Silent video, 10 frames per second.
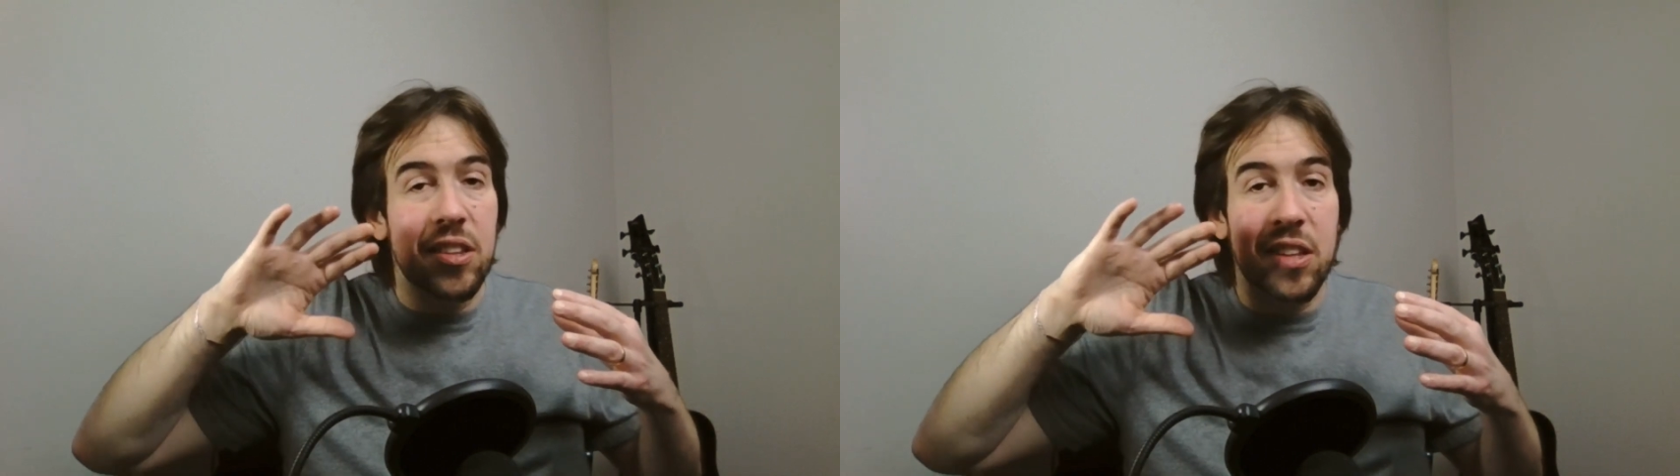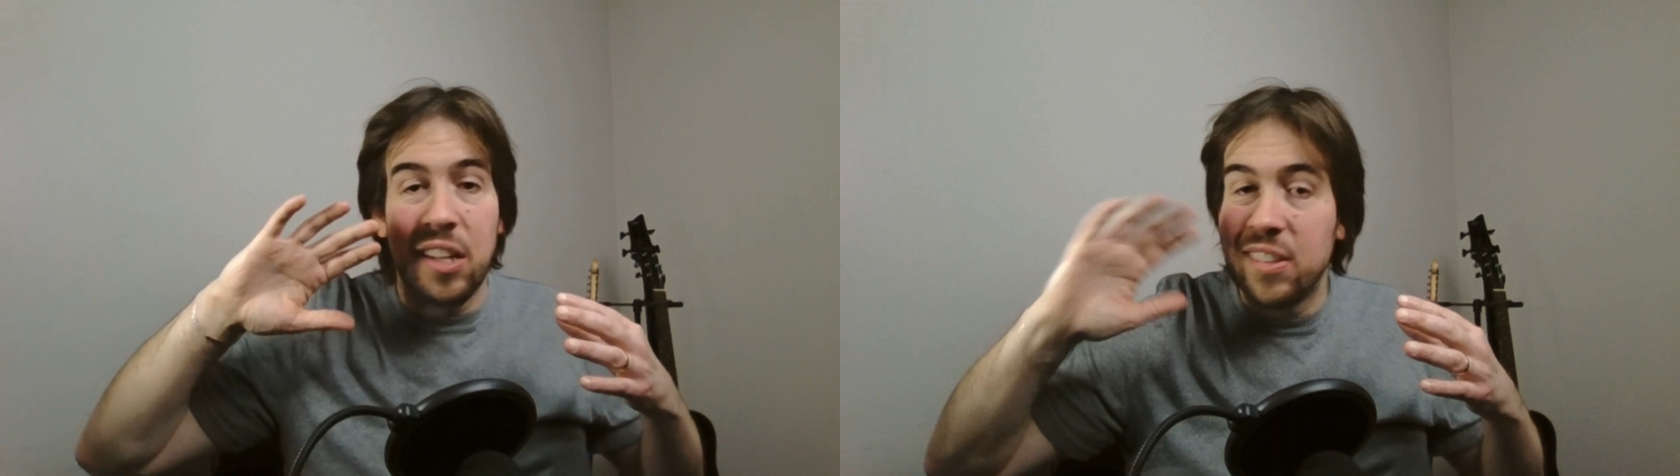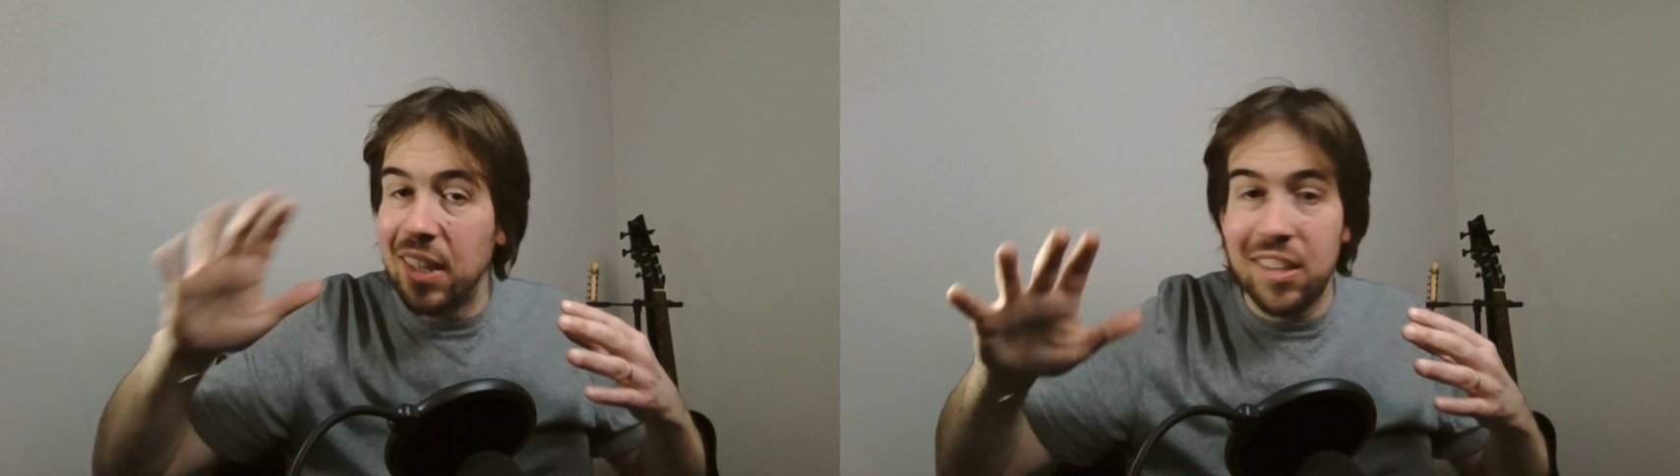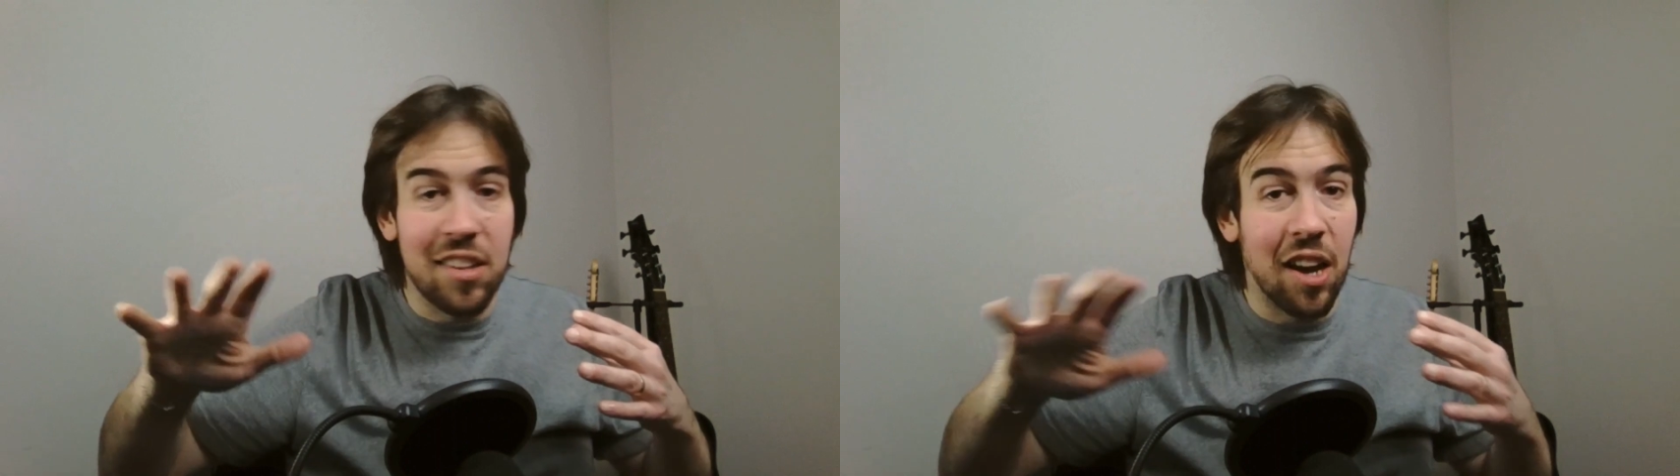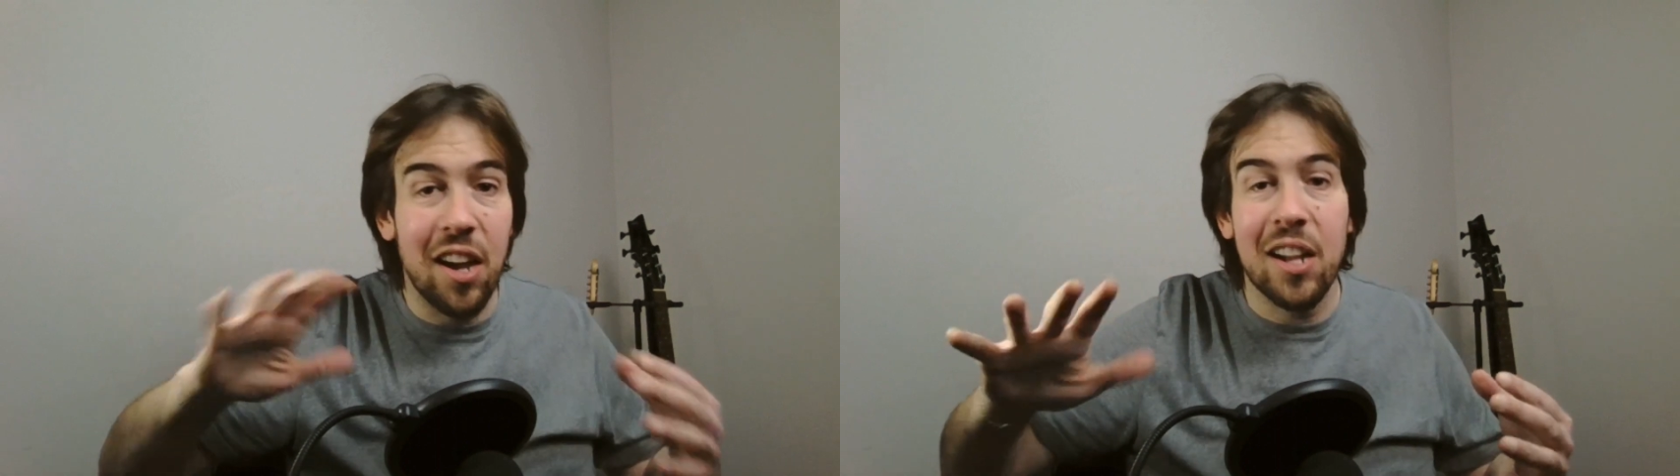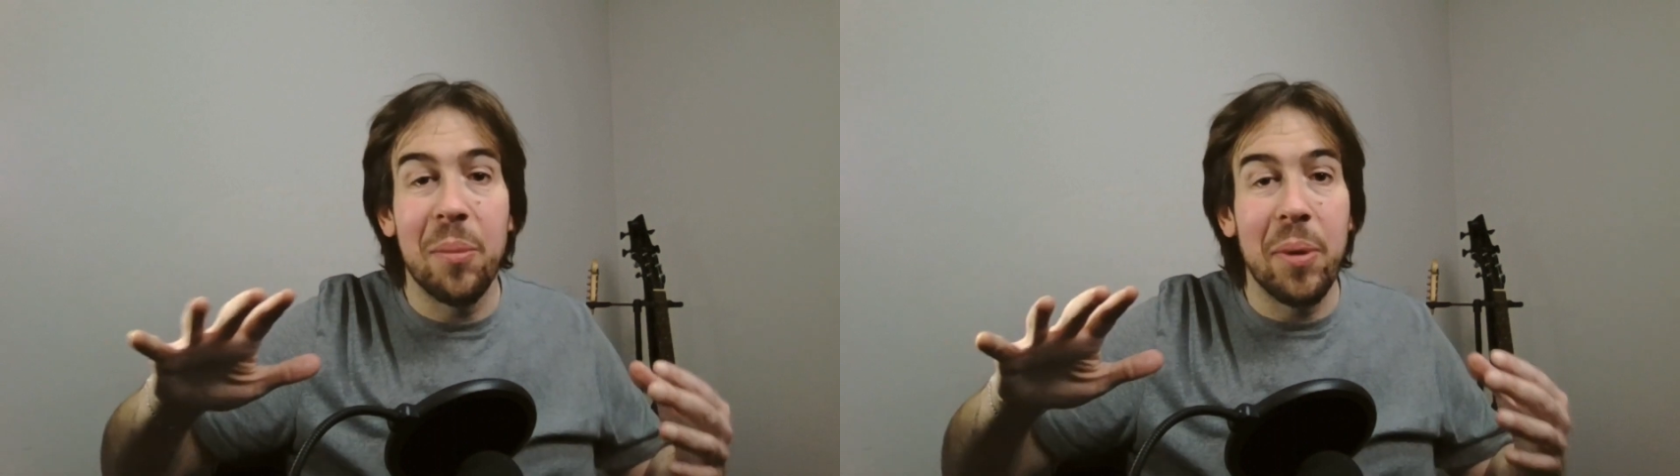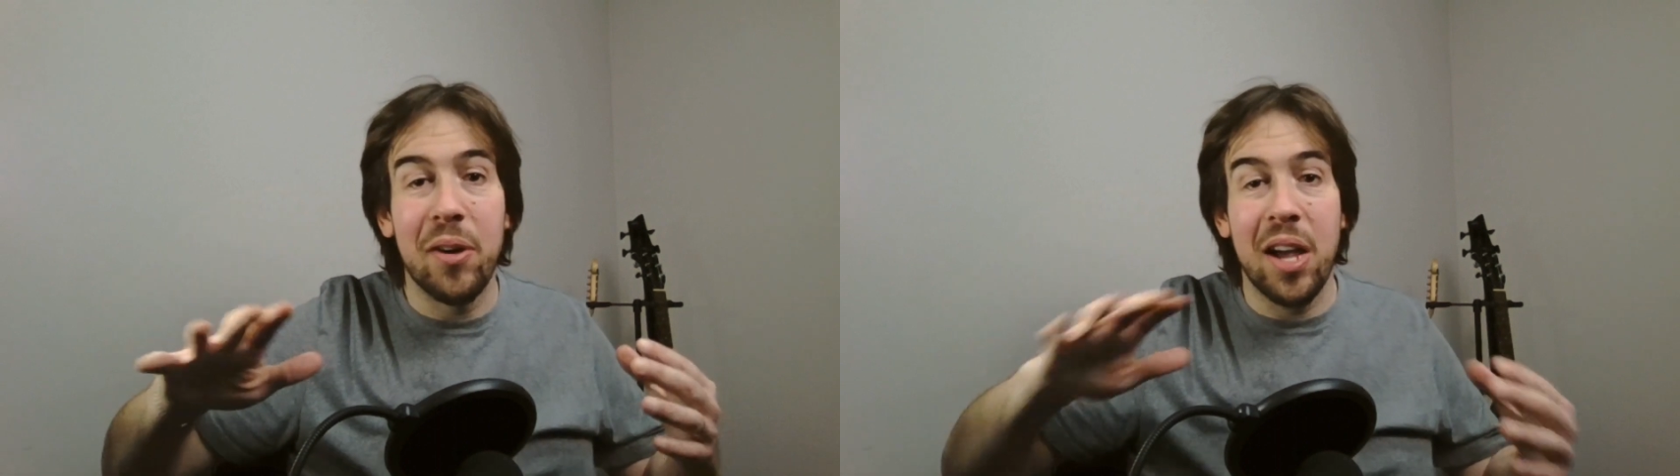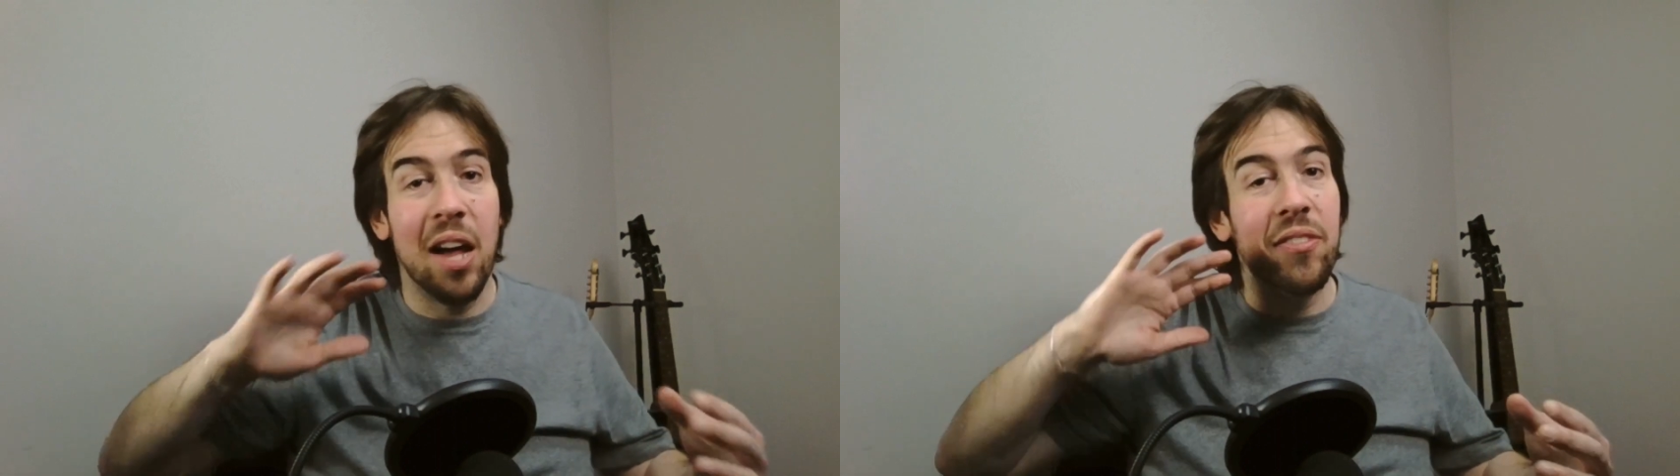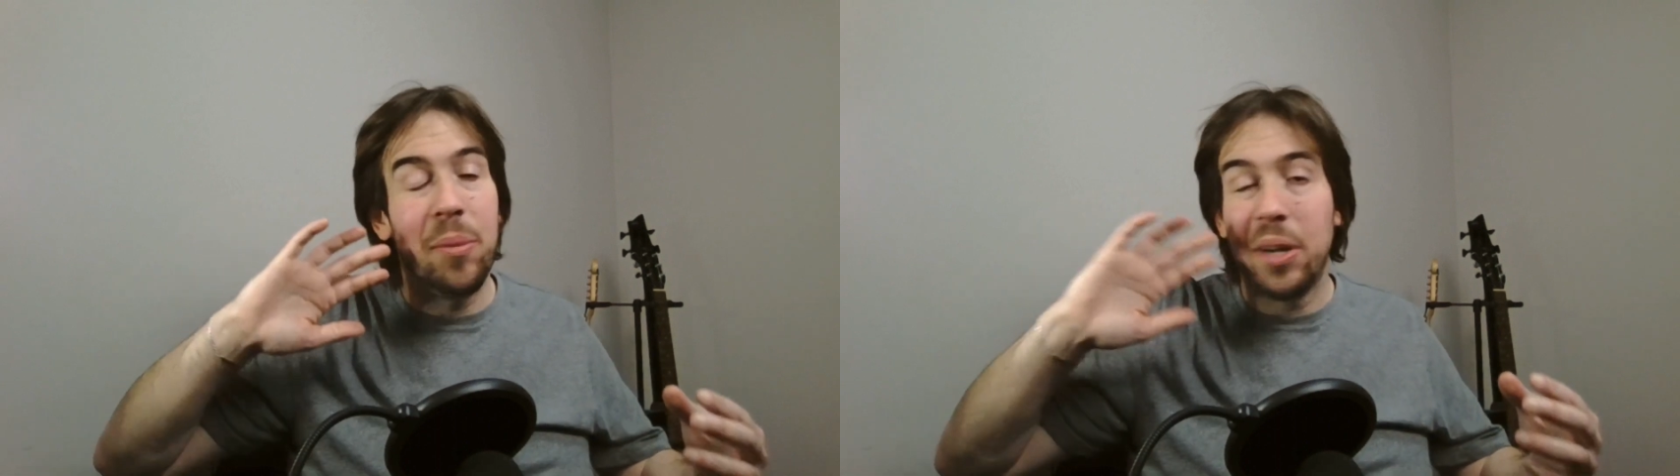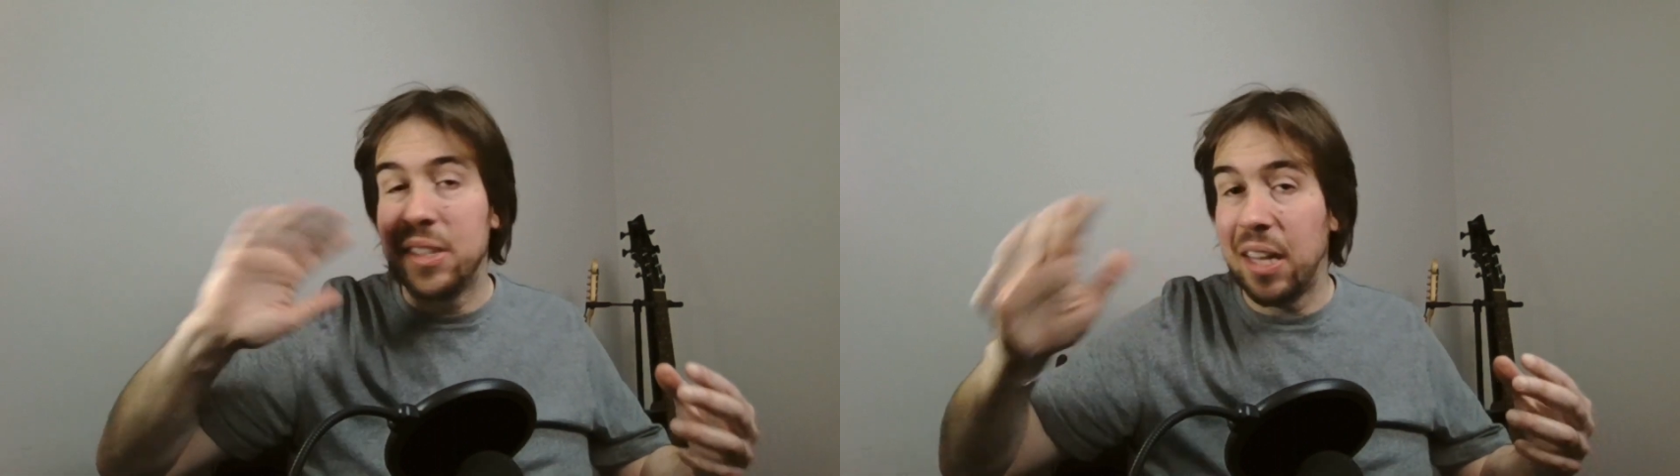doesn't talk about God very much,